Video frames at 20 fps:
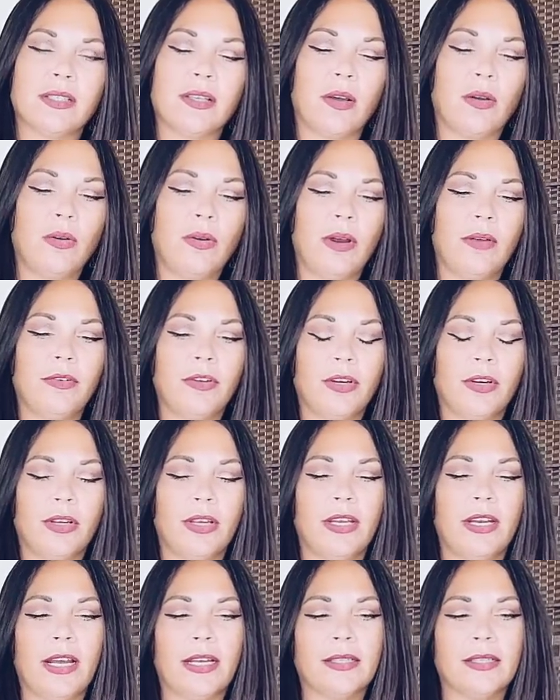So whoever you're
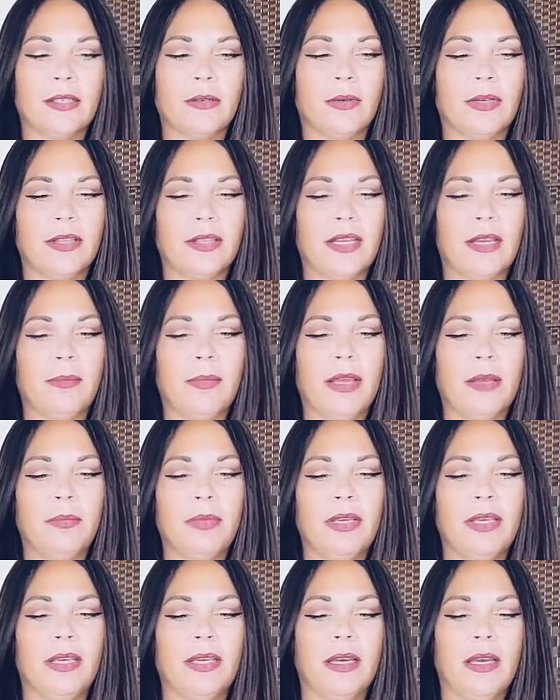connecting with, they may
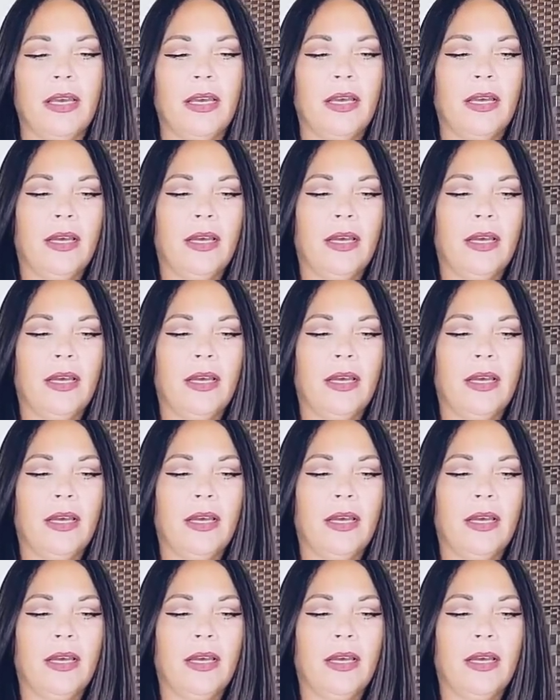be